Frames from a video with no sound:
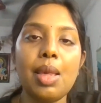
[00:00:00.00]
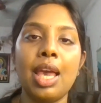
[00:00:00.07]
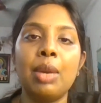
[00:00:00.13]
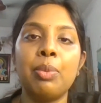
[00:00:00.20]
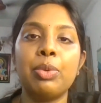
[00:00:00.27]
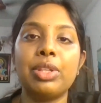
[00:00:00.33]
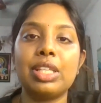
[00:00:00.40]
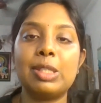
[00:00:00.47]

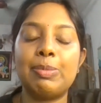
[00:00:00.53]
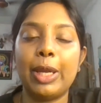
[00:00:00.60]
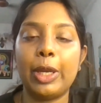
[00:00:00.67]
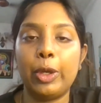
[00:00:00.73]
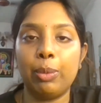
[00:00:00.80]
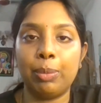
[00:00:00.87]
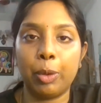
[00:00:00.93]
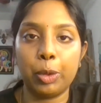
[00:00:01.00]
And with
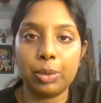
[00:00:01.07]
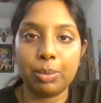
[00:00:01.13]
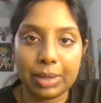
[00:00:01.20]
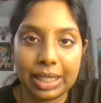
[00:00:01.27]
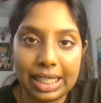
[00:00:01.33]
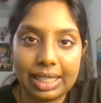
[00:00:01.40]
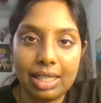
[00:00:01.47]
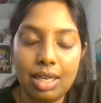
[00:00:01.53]
respect to mouth
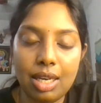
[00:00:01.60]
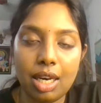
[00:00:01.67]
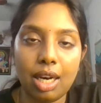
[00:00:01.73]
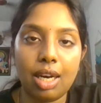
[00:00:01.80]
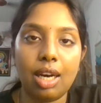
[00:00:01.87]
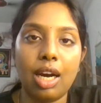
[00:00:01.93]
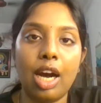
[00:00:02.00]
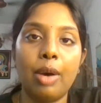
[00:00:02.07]
breathing,
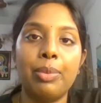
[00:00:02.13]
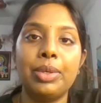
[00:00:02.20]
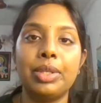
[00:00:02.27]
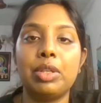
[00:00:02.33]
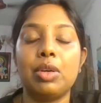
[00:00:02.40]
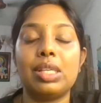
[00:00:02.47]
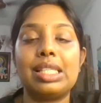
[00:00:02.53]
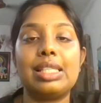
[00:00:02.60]
how
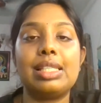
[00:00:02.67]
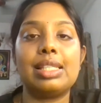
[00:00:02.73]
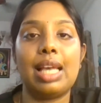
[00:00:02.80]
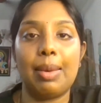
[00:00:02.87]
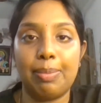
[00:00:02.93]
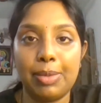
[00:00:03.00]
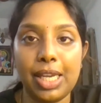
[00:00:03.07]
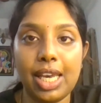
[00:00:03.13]
it causes
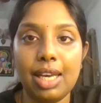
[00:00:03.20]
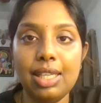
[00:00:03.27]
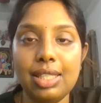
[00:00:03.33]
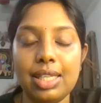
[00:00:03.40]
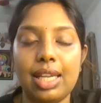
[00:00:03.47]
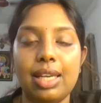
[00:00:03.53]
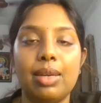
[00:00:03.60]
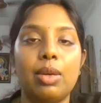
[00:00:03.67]

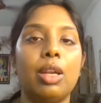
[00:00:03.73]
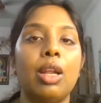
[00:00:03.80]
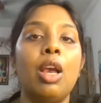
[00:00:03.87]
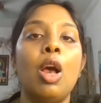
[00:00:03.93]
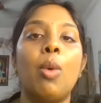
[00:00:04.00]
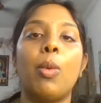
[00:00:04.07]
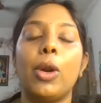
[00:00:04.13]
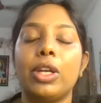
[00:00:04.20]
apneas, and
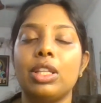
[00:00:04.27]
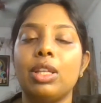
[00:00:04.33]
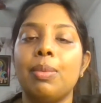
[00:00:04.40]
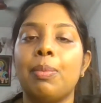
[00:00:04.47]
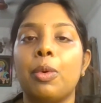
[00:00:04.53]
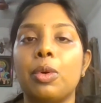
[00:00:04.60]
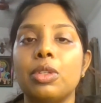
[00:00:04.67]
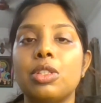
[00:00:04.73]
what are the
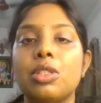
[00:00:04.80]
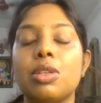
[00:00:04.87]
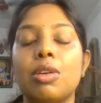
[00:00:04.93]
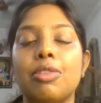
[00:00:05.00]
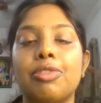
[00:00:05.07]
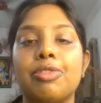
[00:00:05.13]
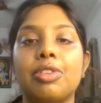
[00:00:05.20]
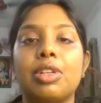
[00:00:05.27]
modes
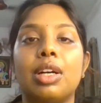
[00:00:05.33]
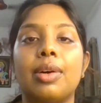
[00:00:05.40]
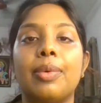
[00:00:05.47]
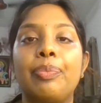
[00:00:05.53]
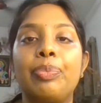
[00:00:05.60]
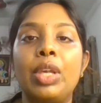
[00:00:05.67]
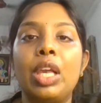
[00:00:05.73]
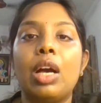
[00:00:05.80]
of
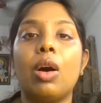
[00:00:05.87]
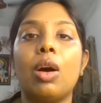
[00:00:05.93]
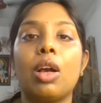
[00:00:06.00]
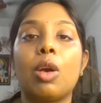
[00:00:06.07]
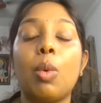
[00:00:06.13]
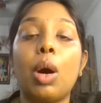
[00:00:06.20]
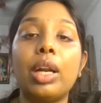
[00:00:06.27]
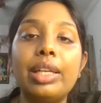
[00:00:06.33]

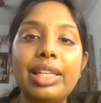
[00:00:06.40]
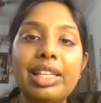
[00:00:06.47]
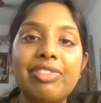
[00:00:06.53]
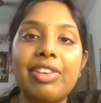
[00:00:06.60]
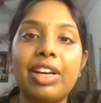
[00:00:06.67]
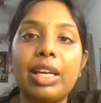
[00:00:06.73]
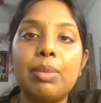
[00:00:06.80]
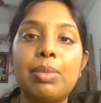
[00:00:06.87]

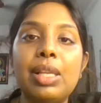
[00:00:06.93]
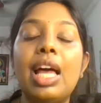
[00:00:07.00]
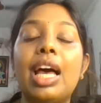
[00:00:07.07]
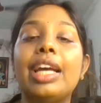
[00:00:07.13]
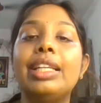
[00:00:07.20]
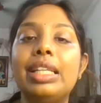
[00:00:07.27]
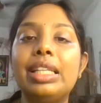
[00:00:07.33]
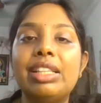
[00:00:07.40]
quantifiable
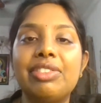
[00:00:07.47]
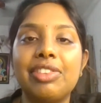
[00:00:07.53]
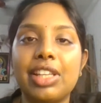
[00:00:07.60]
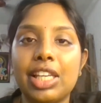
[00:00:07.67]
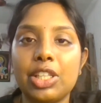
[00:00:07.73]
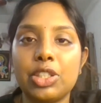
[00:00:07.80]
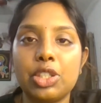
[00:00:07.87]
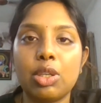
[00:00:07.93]

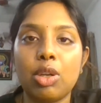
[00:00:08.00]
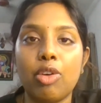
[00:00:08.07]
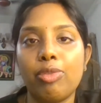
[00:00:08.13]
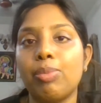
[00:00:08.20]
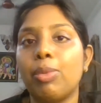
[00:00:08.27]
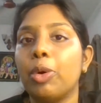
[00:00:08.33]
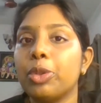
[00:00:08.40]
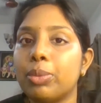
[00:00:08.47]
identification
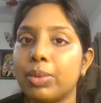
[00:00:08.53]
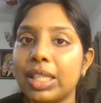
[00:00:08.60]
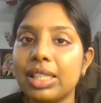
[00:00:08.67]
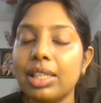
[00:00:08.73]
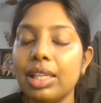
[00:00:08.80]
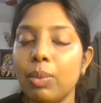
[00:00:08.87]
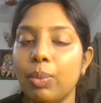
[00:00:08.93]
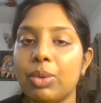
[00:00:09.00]
of mouth
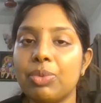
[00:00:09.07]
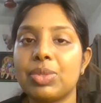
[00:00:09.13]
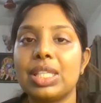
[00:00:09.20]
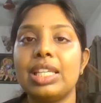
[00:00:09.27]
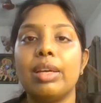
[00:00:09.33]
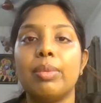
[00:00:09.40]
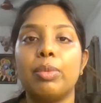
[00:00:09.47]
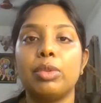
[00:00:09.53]
breathing. We've
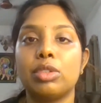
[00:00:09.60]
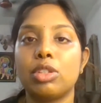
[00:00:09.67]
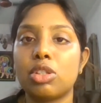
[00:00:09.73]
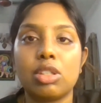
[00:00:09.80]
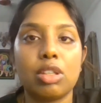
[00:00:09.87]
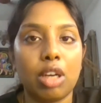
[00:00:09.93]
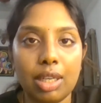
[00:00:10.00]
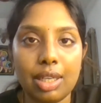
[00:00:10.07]
seen about
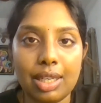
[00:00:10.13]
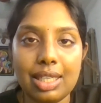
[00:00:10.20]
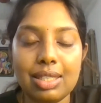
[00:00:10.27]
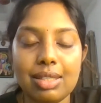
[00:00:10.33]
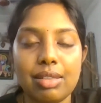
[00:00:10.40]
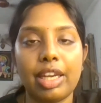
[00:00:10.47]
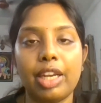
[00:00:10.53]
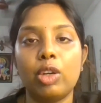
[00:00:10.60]
snort
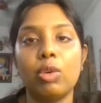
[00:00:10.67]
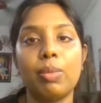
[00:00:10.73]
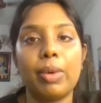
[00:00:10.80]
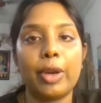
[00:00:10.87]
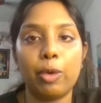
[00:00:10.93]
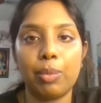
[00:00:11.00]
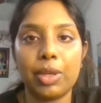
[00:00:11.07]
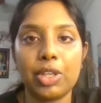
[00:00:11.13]
test,
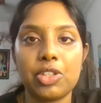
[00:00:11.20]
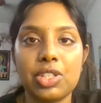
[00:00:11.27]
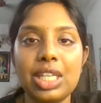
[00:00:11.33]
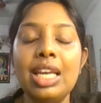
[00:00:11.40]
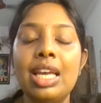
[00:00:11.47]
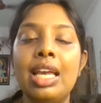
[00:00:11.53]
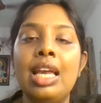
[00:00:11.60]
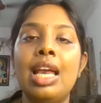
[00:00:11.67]

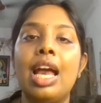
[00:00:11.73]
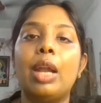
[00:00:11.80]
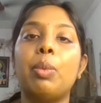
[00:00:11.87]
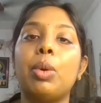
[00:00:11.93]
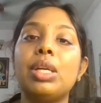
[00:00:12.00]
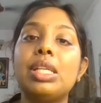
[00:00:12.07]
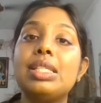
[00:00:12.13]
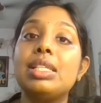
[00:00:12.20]
rhinomanometry,
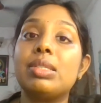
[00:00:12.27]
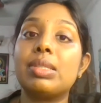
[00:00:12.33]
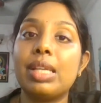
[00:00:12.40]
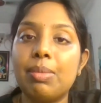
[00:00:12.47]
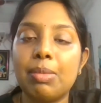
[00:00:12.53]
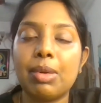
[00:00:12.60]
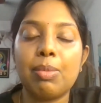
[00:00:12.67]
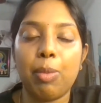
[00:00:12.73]
and what is
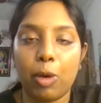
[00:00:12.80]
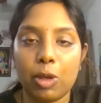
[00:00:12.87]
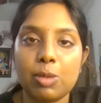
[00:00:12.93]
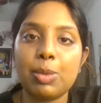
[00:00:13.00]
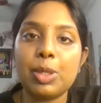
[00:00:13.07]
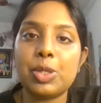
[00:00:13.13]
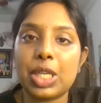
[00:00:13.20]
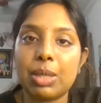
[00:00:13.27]
the
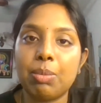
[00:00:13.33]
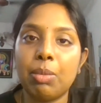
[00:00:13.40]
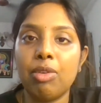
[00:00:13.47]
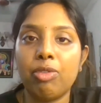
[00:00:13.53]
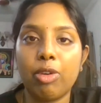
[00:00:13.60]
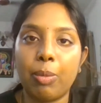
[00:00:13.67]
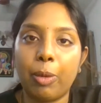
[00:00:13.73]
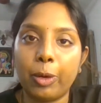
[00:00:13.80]
possible
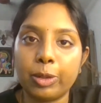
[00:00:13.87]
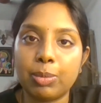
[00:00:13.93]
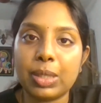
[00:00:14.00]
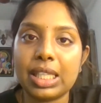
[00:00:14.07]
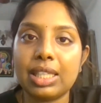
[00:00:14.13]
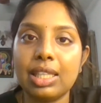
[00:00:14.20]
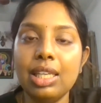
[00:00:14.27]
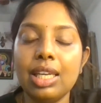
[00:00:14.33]
treatment for mouth
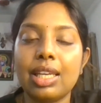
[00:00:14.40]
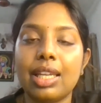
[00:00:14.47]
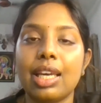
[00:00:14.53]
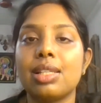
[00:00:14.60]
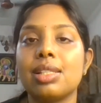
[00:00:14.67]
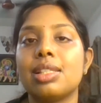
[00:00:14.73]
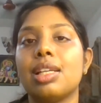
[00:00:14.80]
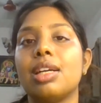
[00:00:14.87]
breathing. It
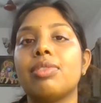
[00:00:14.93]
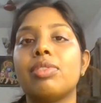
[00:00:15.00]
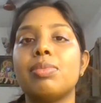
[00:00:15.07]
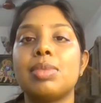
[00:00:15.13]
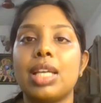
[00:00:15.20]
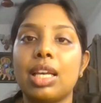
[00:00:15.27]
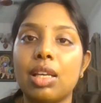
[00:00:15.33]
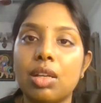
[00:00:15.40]
can start
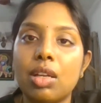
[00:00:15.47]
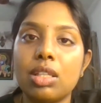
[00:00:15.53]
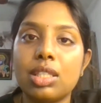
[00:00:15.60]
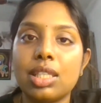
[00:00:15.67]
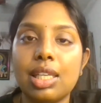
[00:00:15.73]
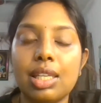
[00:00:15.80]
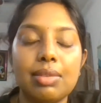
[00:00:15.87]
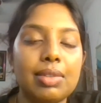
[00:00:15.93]
from
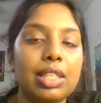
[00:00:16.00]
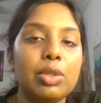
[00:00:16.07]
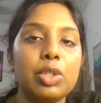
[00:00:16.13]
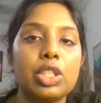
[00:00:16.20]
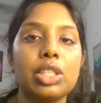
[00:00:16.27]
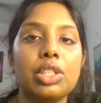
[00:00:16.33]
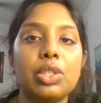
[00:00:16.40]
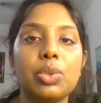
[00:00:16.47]
psychological
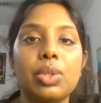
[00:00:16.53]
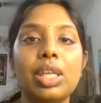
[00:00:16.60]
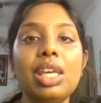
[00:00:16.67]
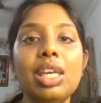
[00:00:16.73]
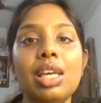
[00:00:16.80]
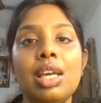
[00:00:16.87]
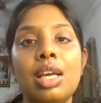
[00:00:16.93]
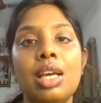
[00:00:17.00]
evaluation to
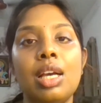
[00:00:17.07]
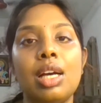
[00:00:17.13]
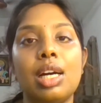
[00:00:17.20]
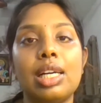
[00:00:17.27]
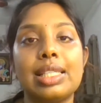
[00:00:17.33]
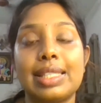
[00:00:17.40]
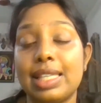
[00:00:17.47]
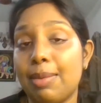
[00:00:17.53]
the
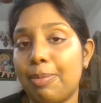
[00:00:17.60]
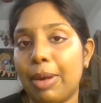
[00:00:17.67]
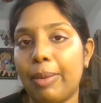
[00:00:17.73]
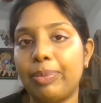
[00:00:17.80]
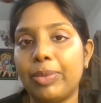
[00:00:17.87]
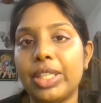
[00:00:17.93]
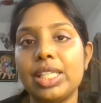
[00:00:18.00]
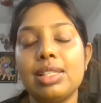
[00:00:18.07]

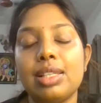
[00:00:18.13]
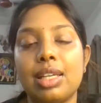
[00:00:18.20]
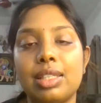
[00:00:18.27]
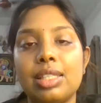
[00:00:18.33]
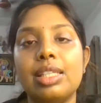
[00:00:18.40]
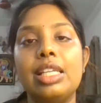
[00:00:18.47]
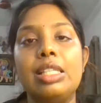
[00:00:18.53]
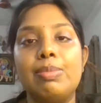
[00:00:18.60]
CPAP, that is
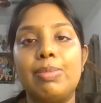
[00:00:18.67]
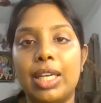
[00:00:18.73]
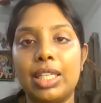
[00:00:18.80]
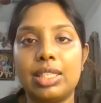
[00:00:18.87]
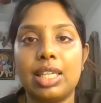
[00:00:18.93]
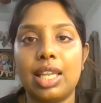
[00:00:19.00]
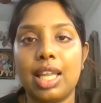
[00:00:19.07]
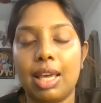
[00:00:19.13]
continuous
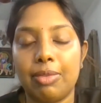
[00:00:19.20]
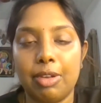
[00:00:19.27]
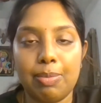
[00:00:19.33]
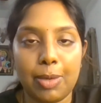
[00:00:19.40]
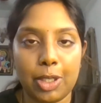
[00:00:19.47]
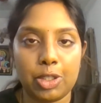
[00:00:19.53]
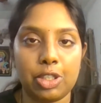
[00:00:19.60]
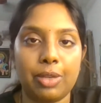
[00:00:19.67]
partial airway
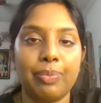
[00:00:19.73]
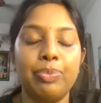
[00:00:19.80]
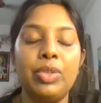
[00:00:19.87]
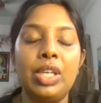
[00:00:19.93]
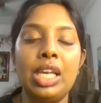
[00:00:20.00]
pressure.